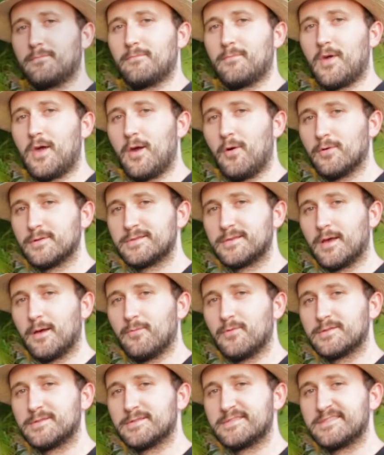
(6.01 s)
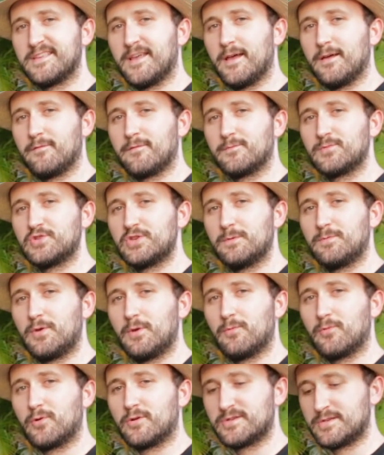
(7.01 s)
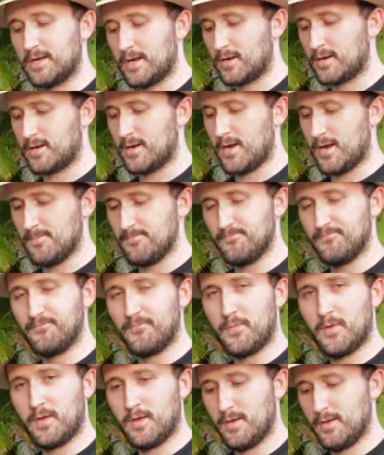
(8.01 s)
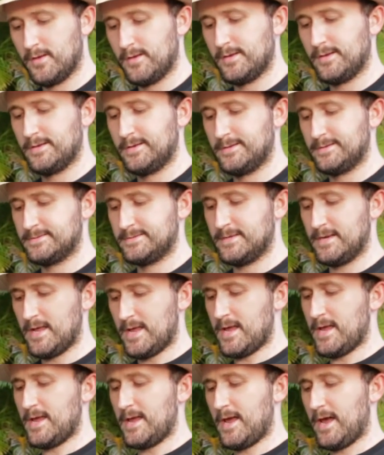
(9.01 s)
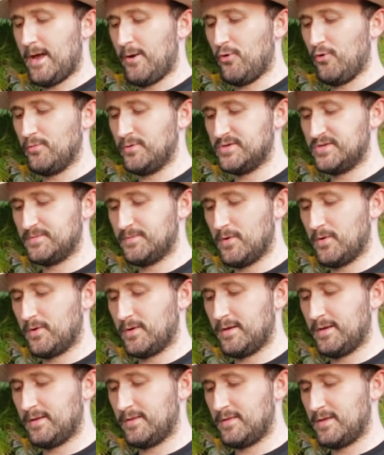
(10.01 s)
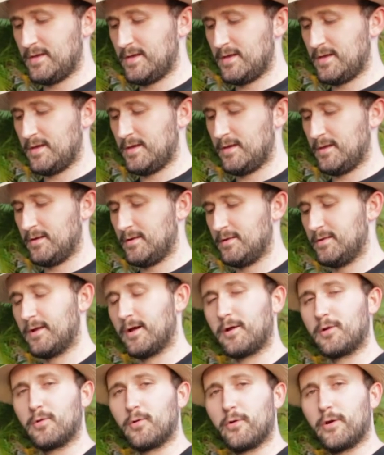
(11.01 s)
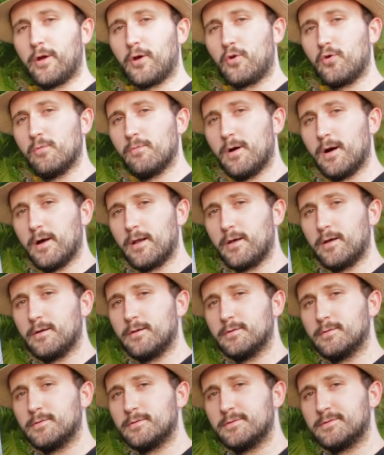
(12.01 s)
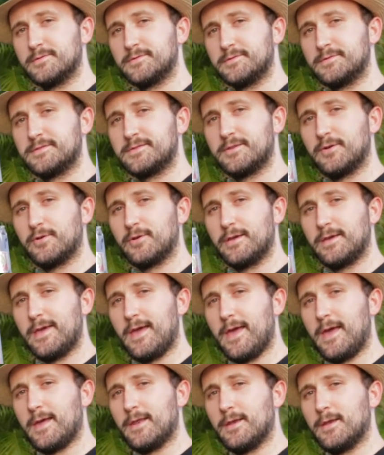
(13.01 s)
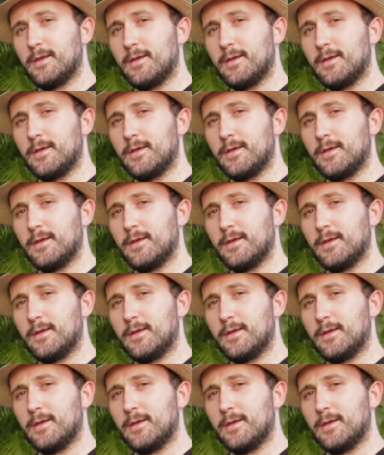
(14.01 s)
Hey, what's up? This is Ted from CheapHumidors.com. Today I will be smoking the La Gloria Cubana Serie N.